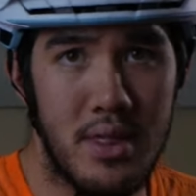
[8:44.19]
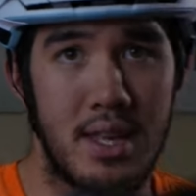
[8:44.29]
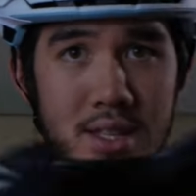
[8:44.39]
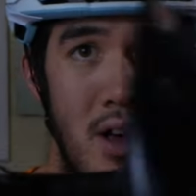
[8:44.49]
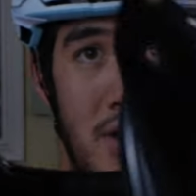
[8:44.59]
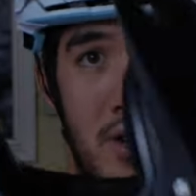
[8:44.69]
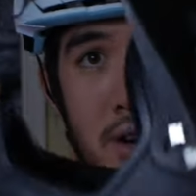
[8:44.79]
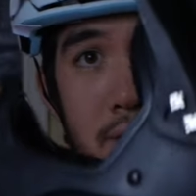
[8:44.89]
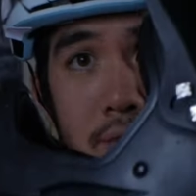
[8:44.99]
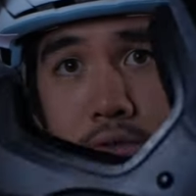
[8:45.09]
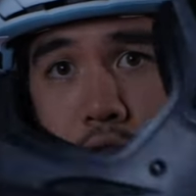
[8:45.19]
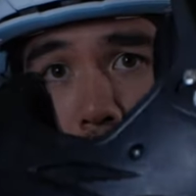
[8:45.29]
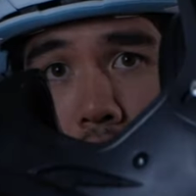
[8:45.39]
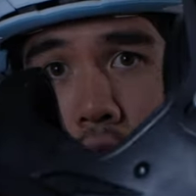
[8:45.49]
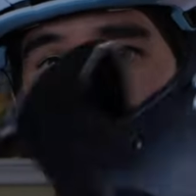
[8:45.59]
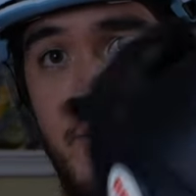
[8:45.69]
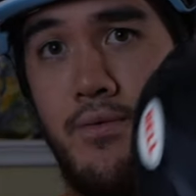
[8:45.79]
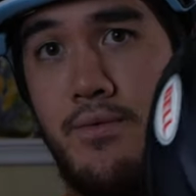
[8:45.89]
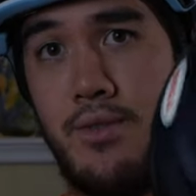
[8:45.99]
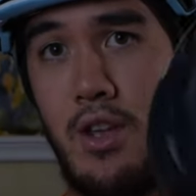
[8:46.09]
this other full,
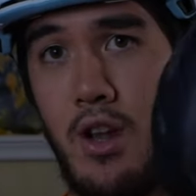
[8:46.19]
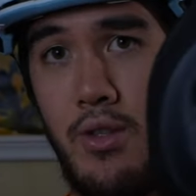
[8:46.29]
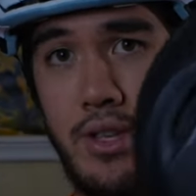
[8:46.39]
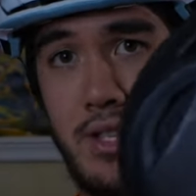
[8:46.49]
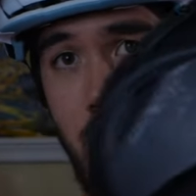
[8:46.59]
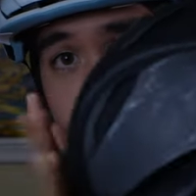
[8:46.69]
you know, this is a